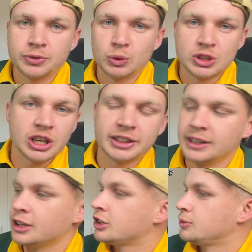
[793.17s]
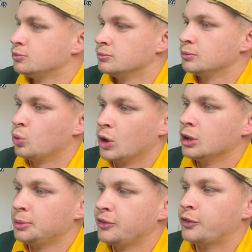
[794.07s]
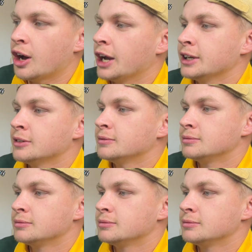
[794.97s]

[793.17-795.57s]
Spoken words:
which I think will be fine.